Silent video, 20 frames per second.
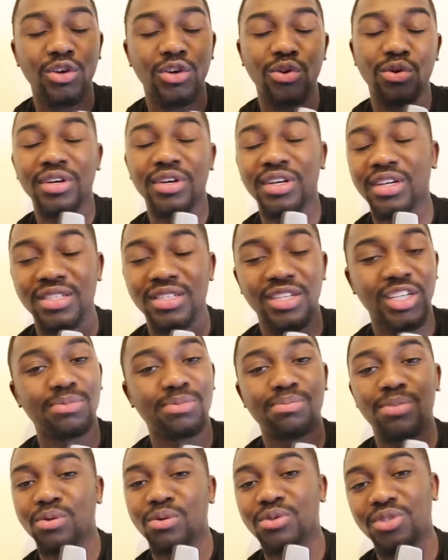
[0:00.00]
noise,
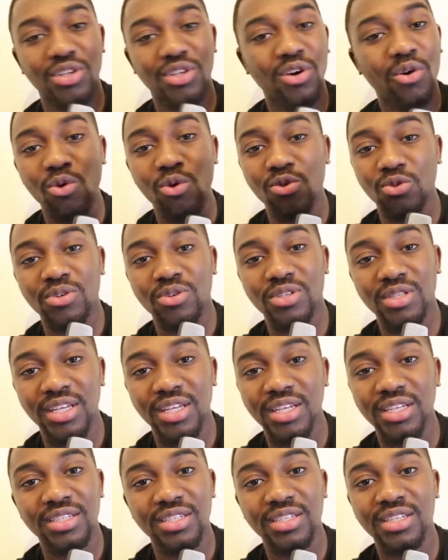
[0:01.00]
exposure, all those
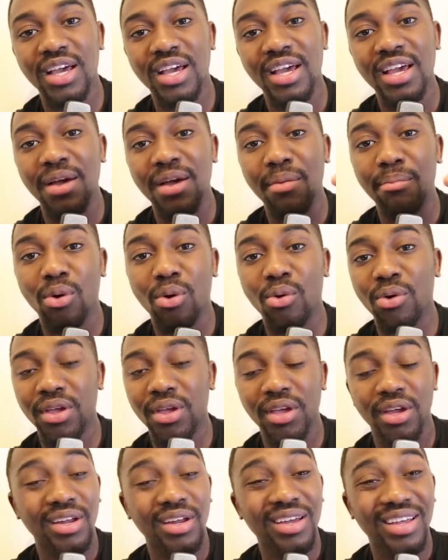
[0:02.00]
things,
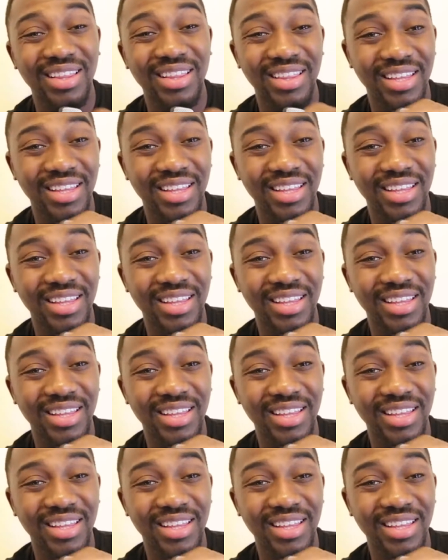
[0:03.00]
bokeh.